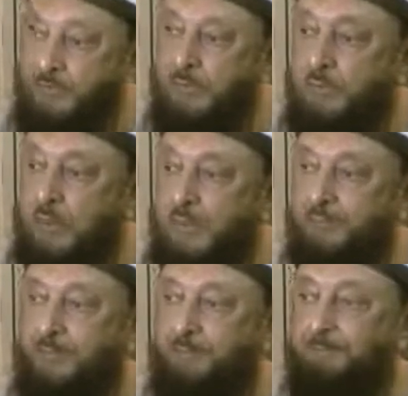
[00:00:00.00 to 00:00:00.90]
What is
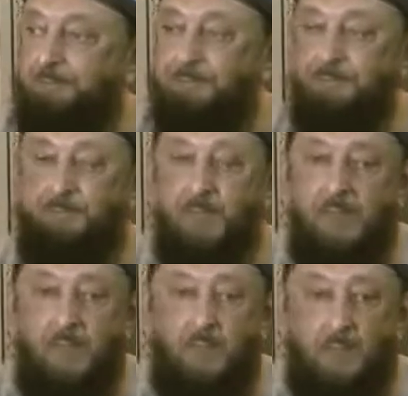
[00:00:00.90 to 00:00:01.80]
going to happen
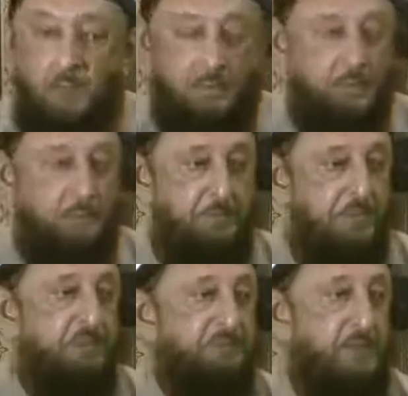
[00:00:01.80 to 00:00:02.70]

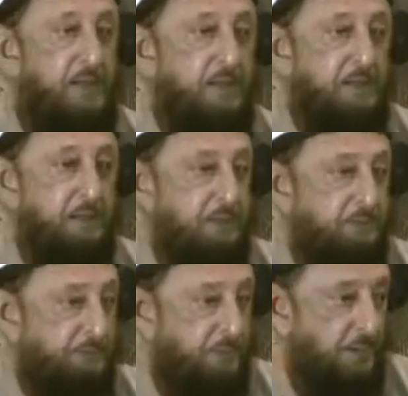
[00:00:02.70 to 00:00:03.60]
when Nabi Isa
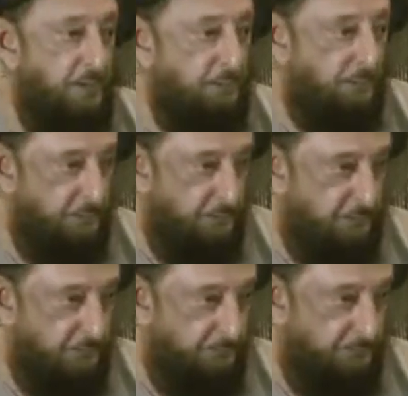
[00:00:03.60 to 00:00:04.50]
alayhi
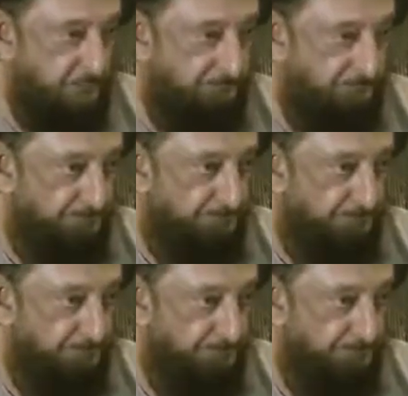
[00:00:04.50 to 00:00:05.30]
salam returns